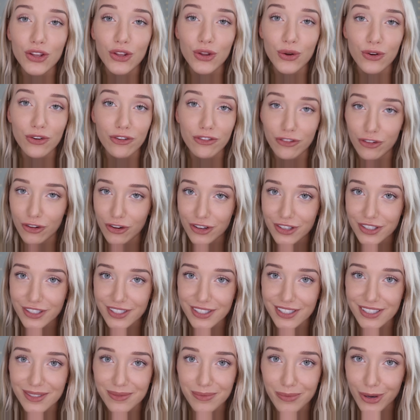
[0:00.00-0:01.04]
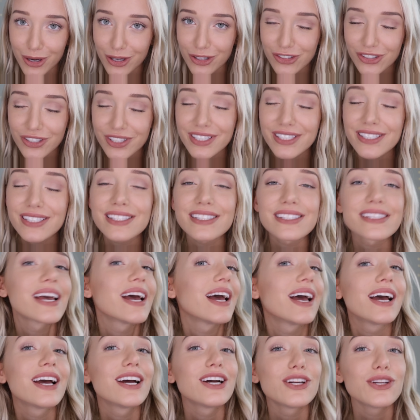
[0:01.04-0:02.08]
your first purchase
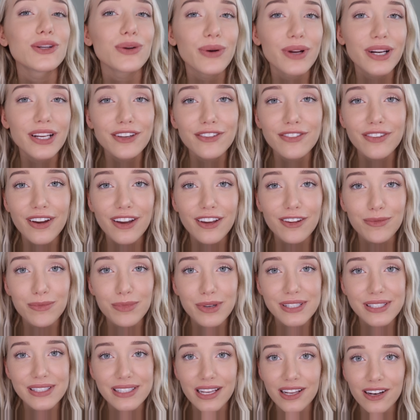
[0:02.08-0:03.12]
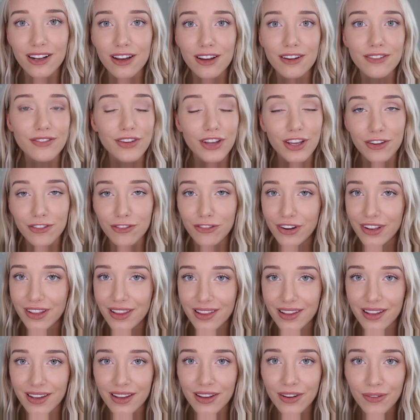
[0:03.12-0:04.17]
25% off
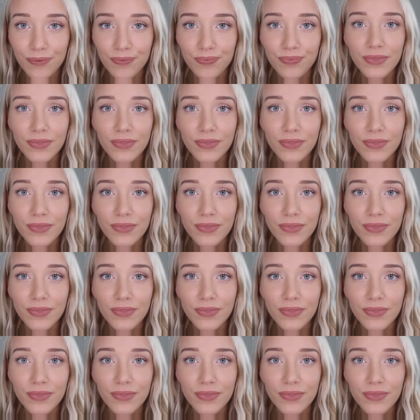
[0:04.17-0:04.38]
everything,